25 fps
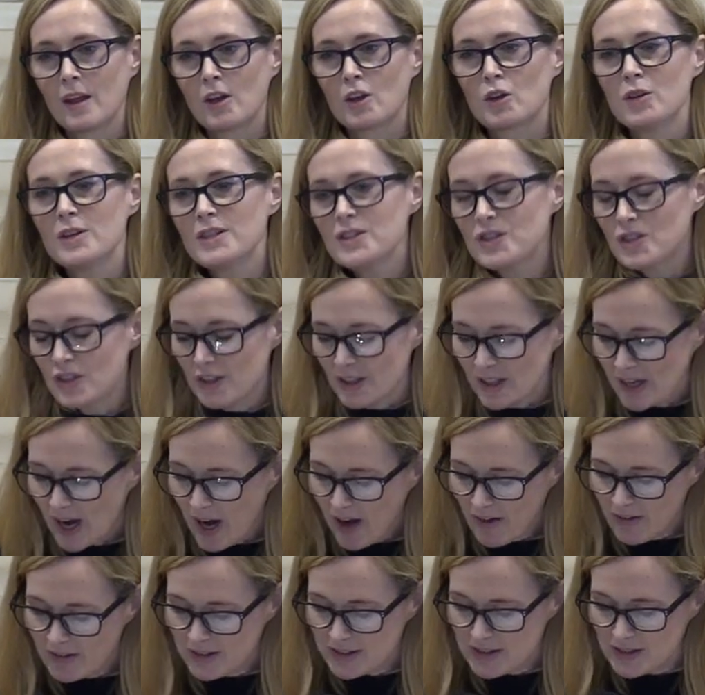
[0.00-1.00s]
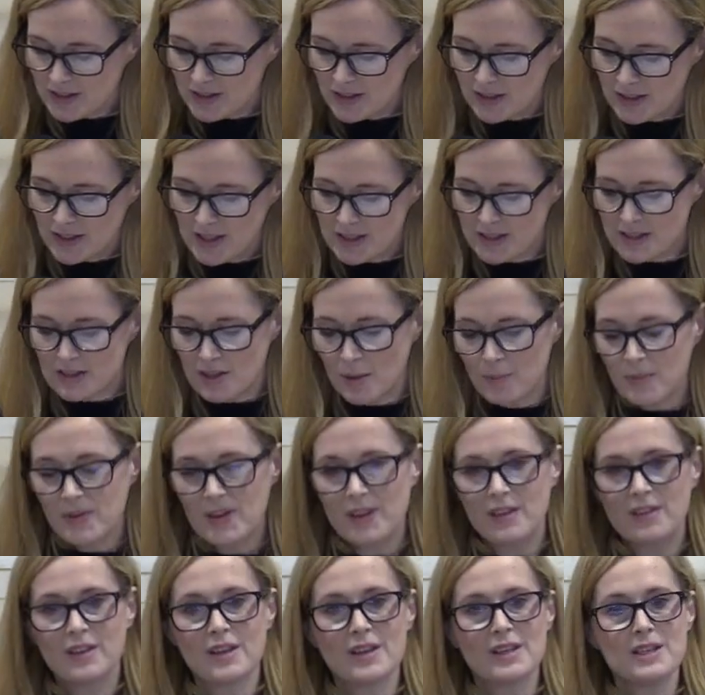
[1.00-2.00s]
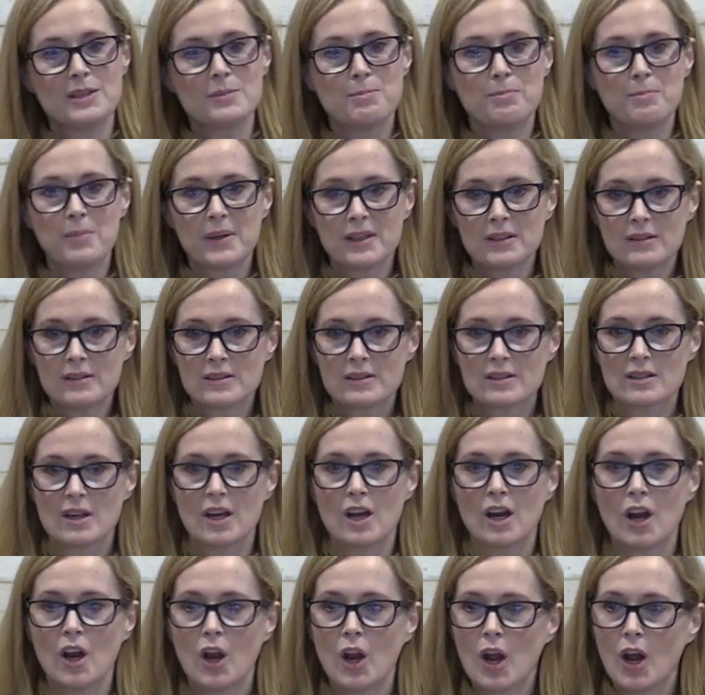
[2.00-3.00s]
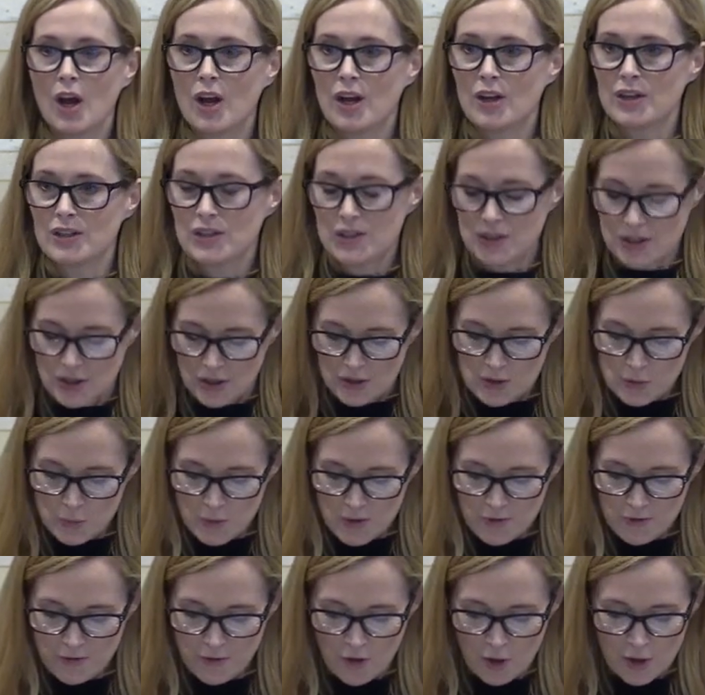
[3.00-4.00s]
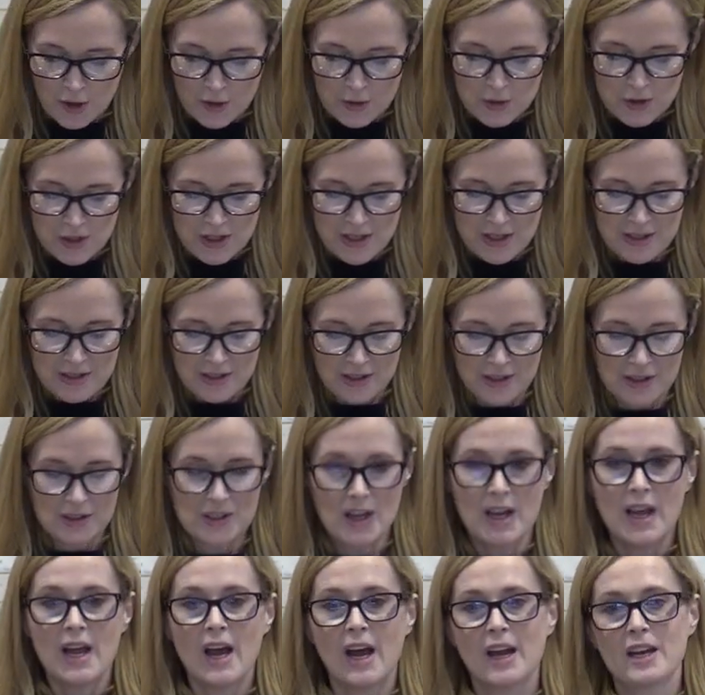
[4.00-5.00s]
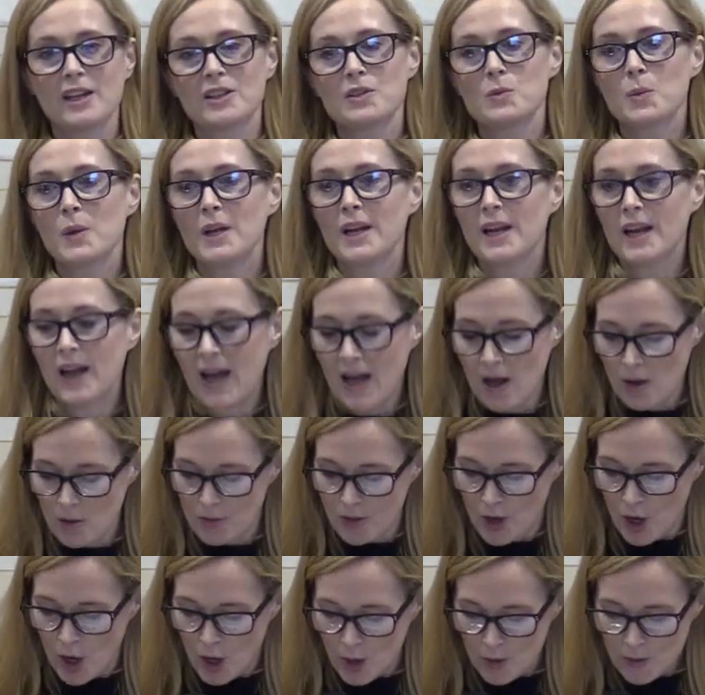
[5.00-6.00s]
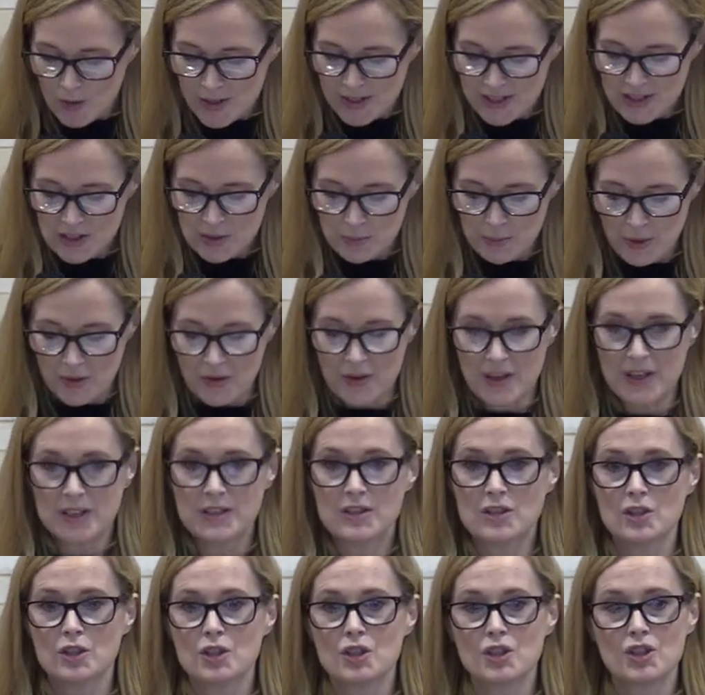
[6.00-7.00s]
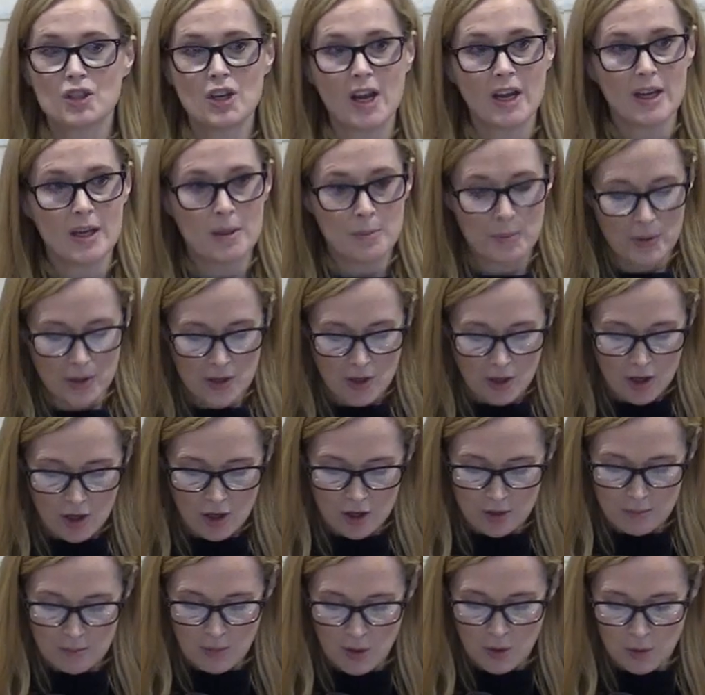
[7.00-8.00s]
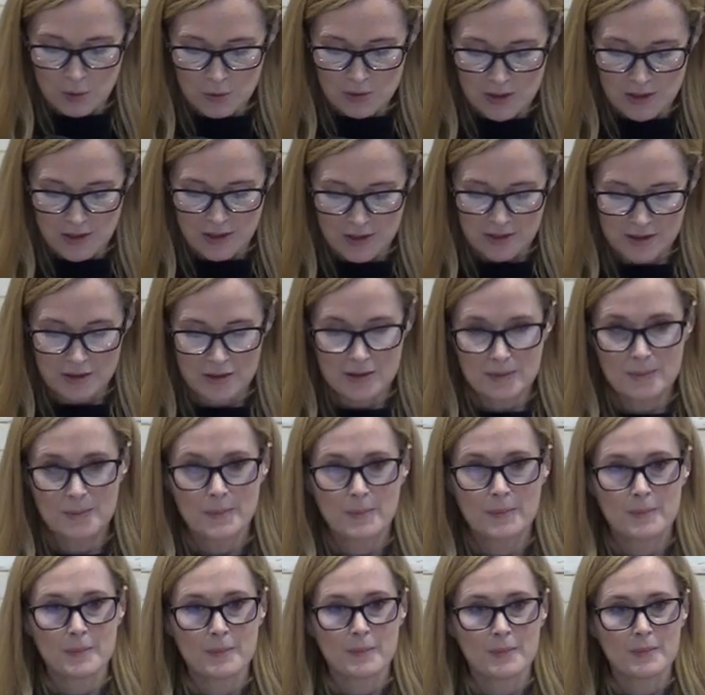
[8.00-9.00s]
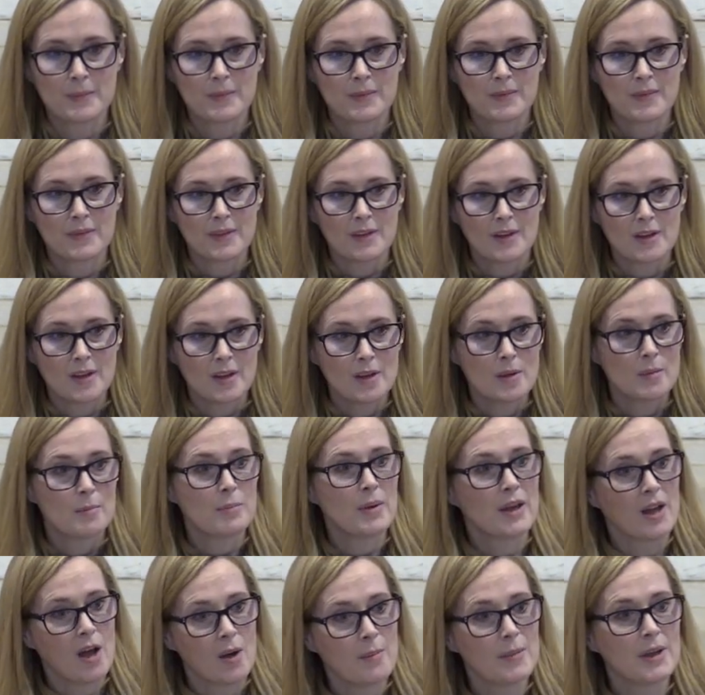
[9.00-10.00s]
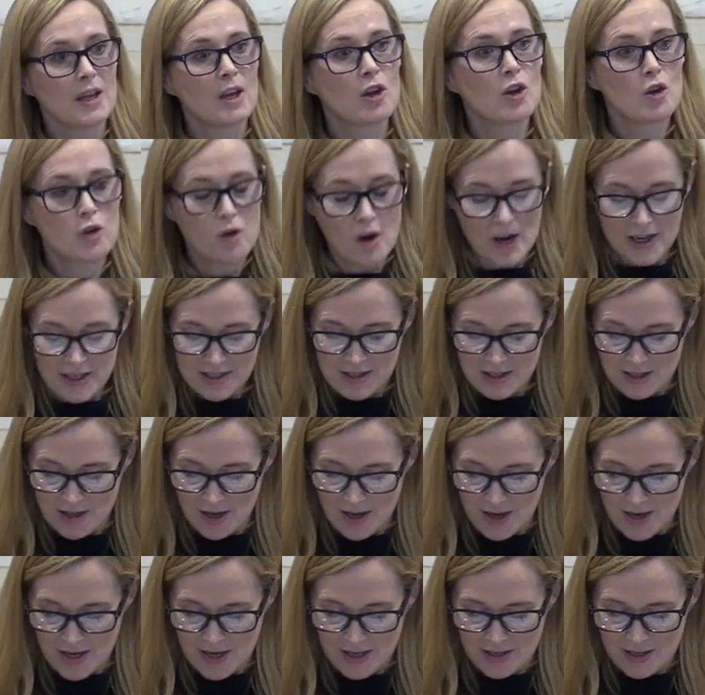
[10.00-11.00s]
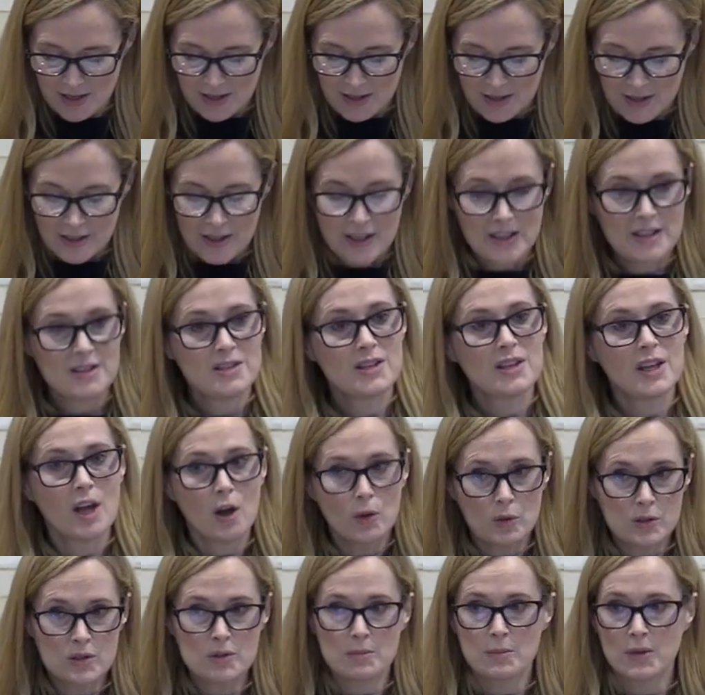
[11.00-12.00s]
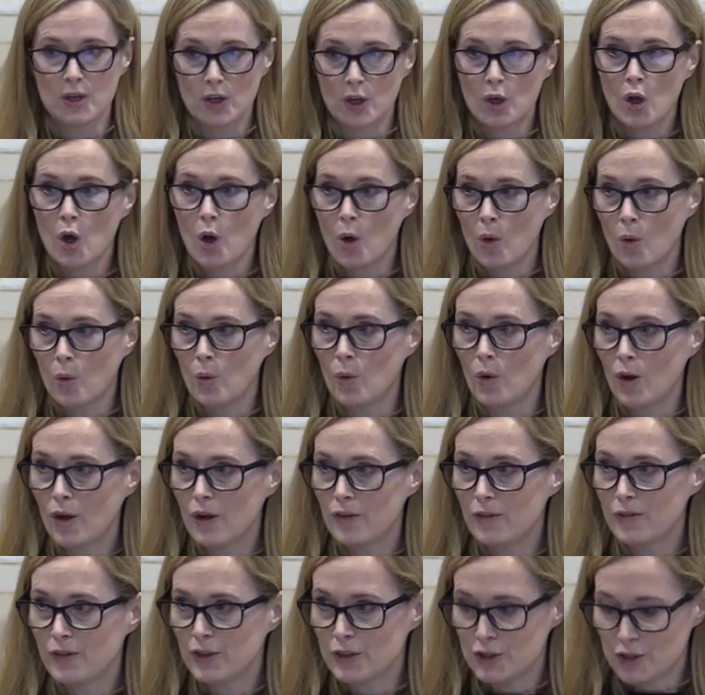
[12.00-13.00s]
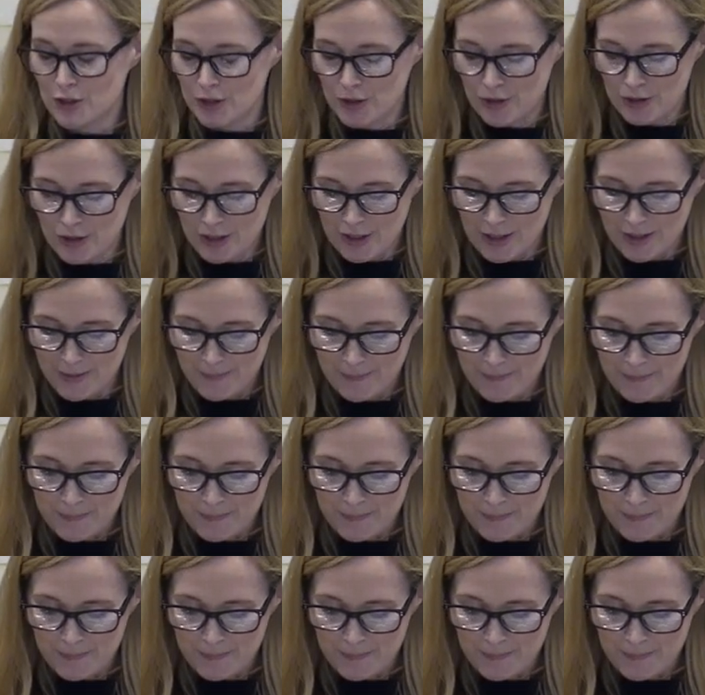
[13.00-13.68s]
Christian character is something that is built and learnt as we follow Jesus and as we allow the Holy Spirit to shape and mould us. Becoming Christ like is the ultimate goal of the journey.